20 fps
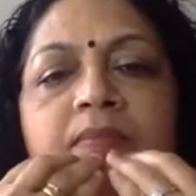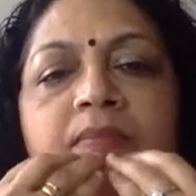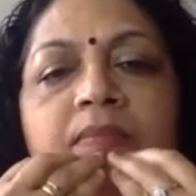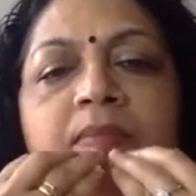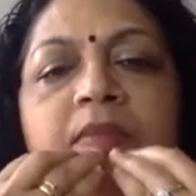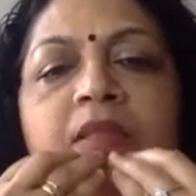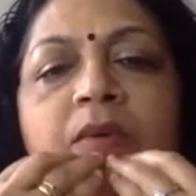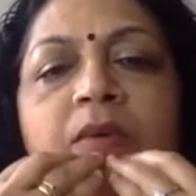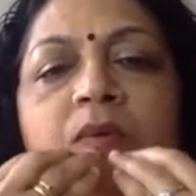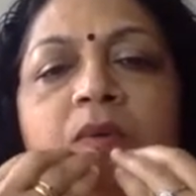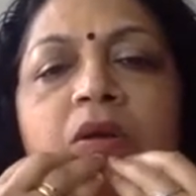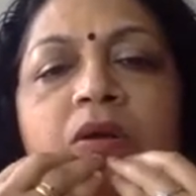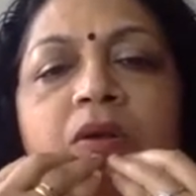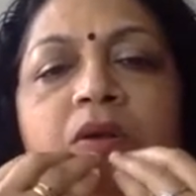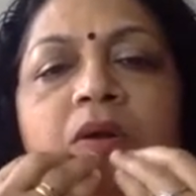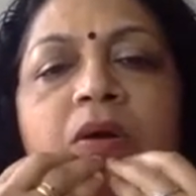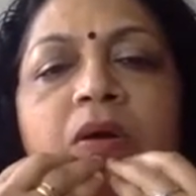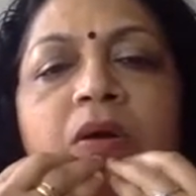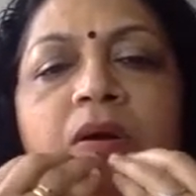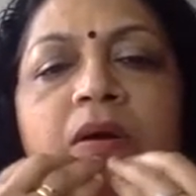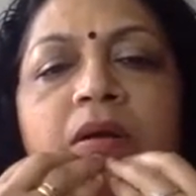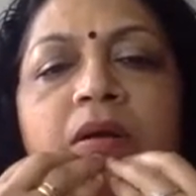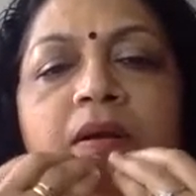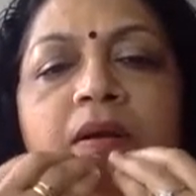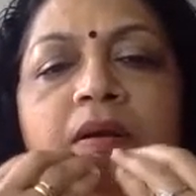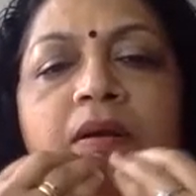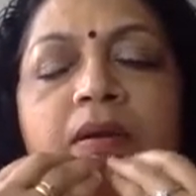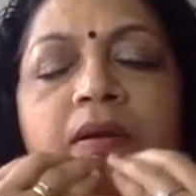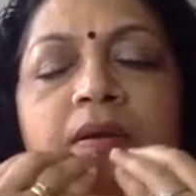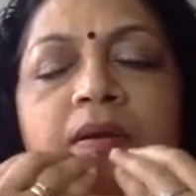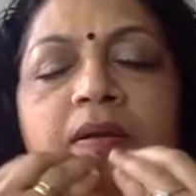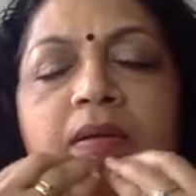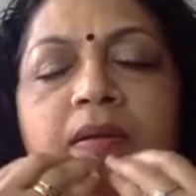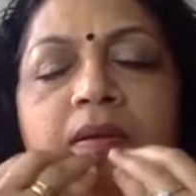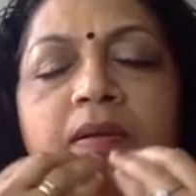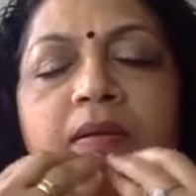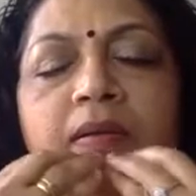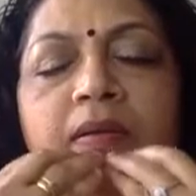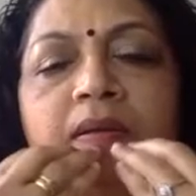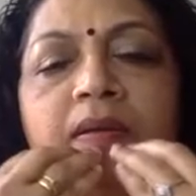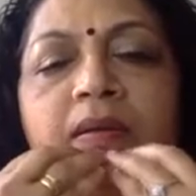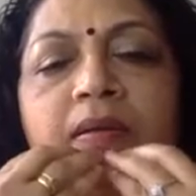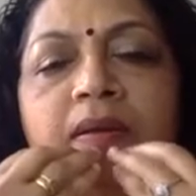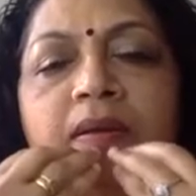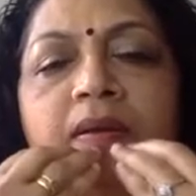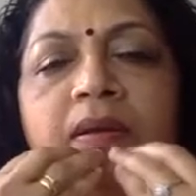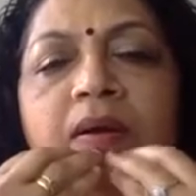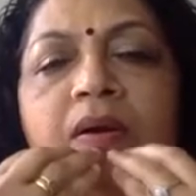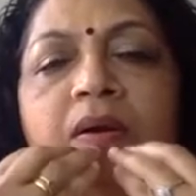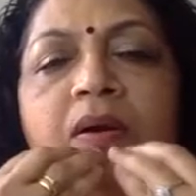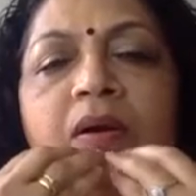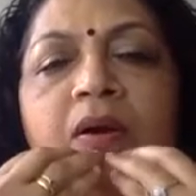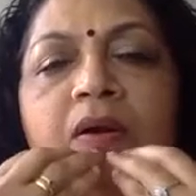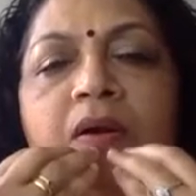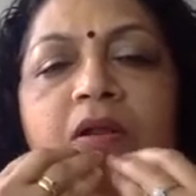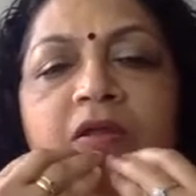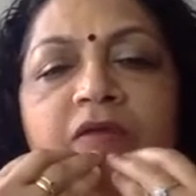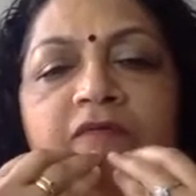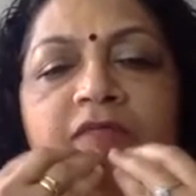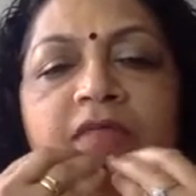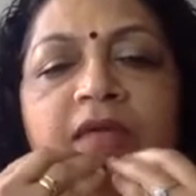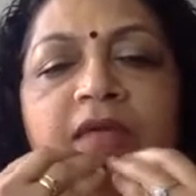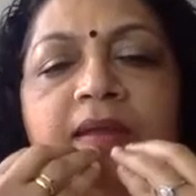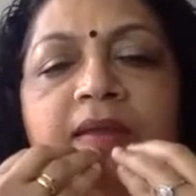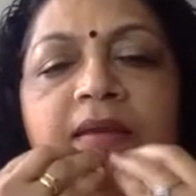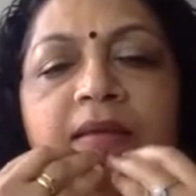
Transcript: I want to honor all of that.